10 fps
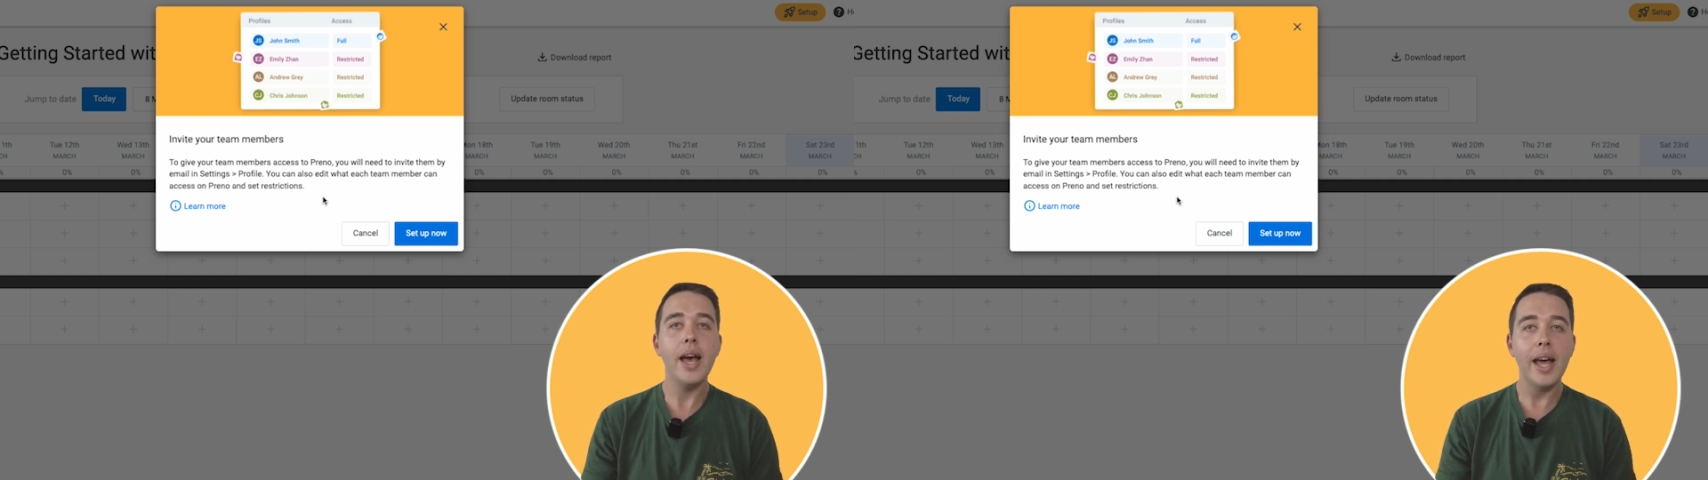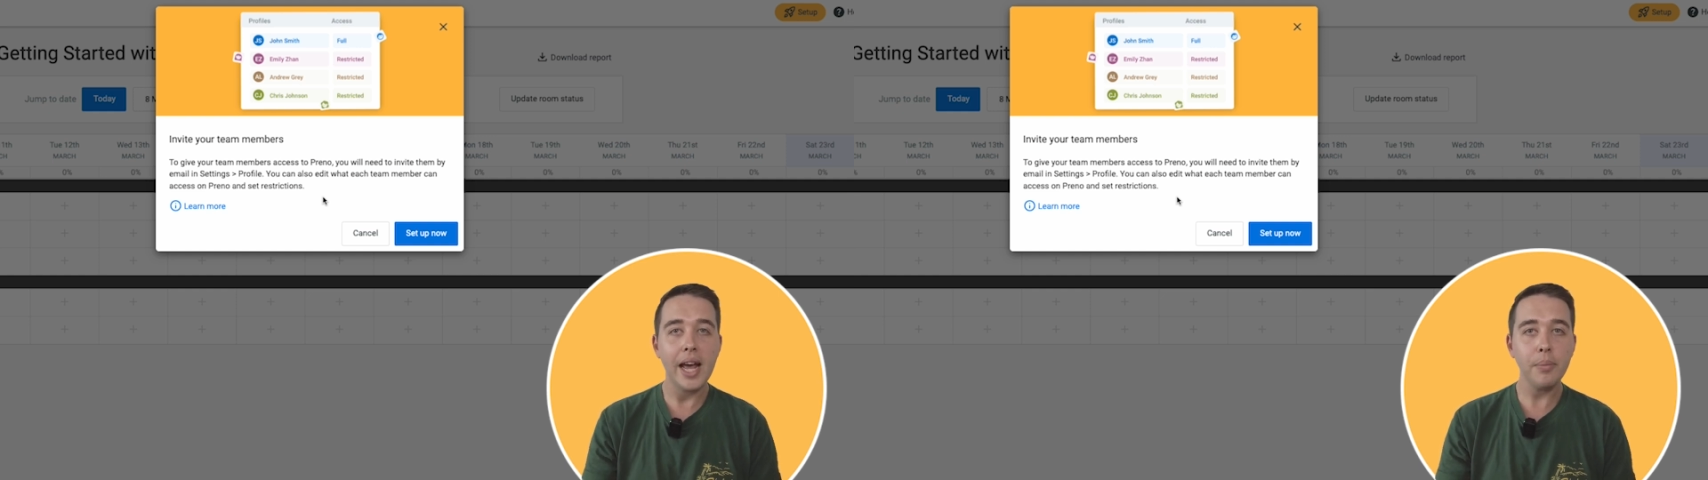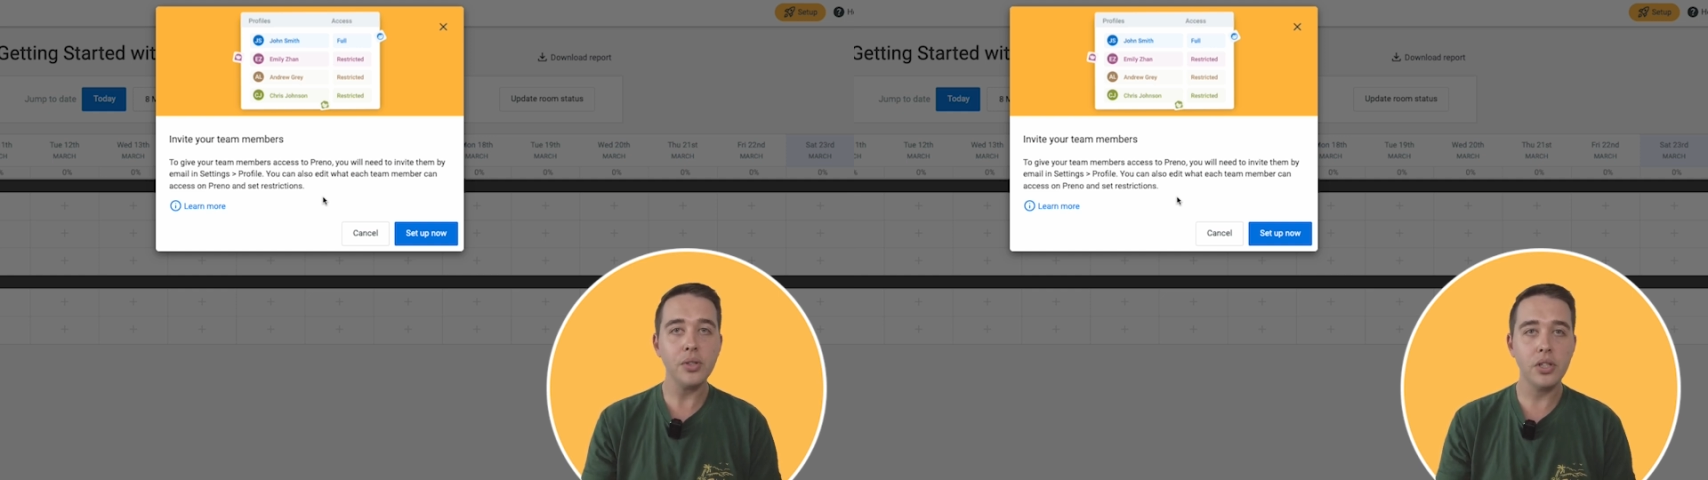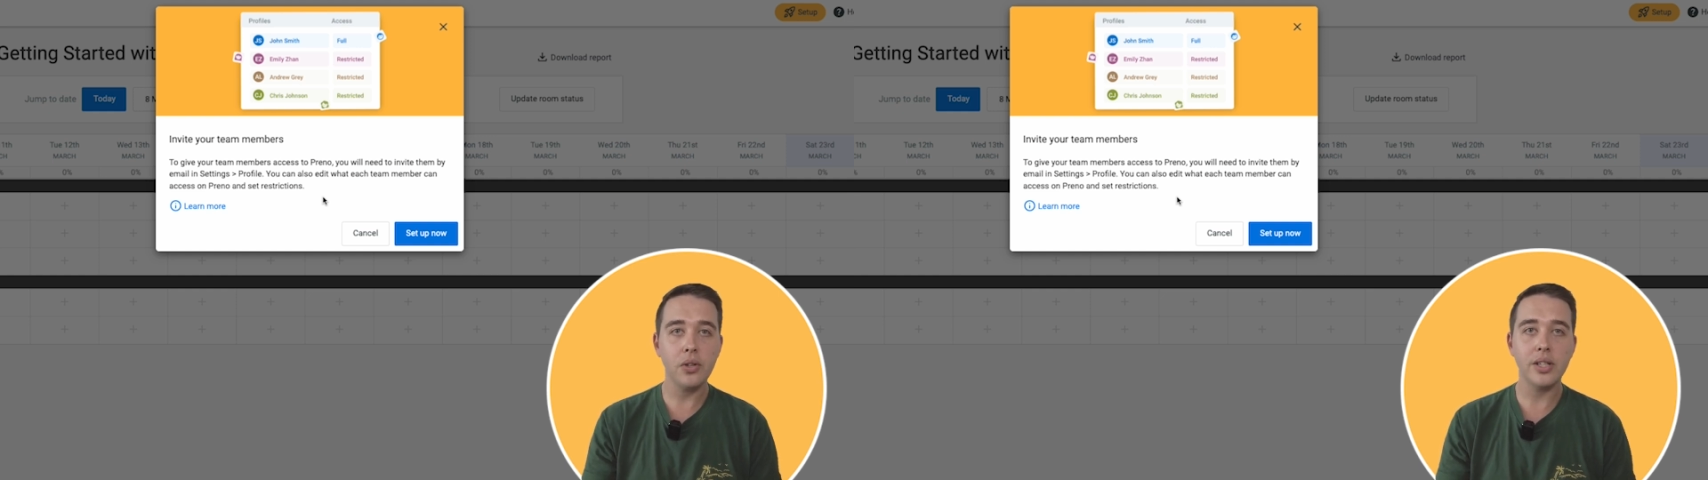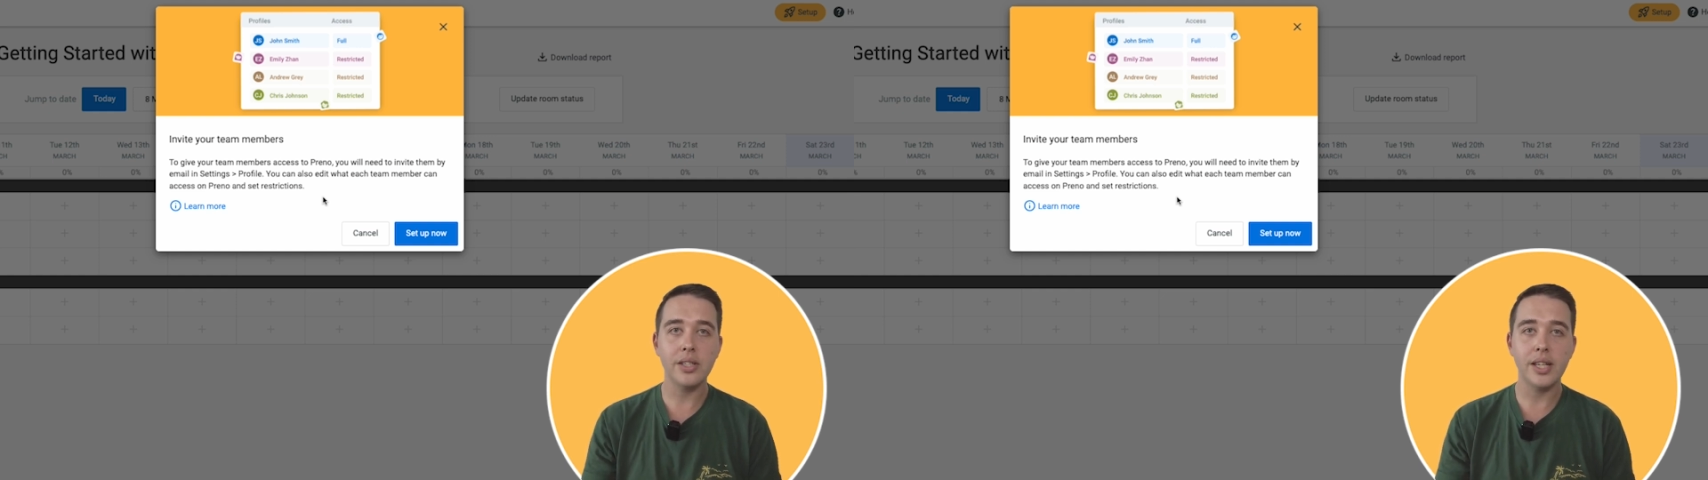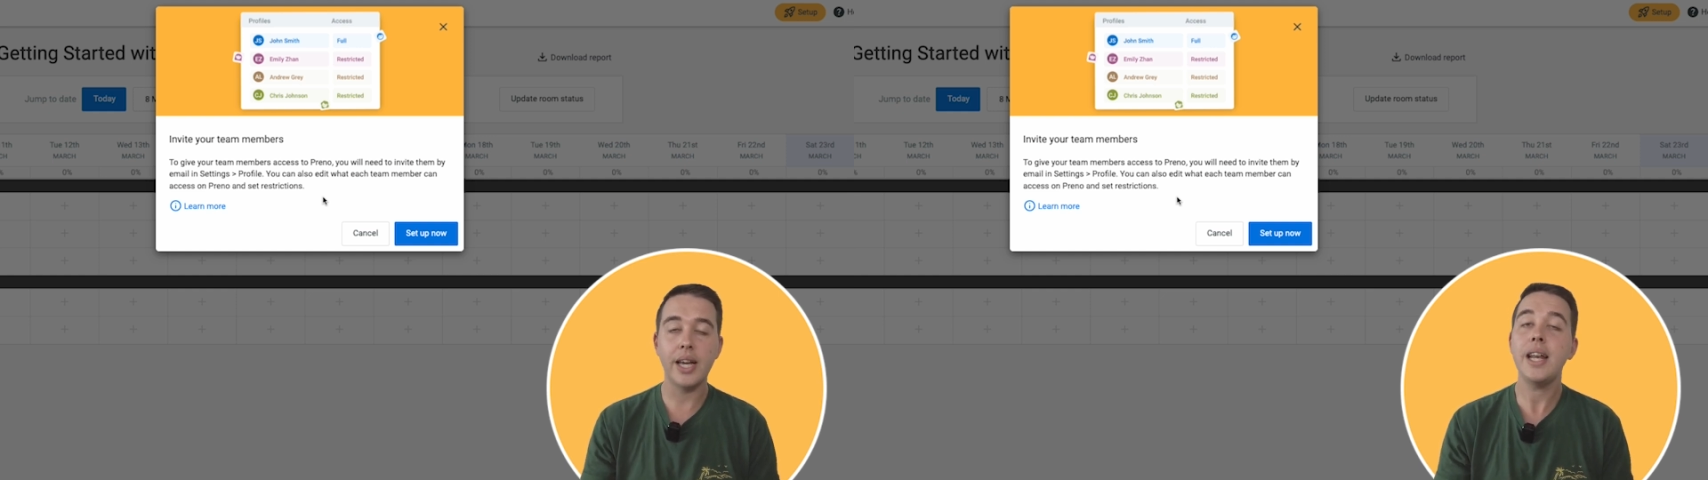enables you to see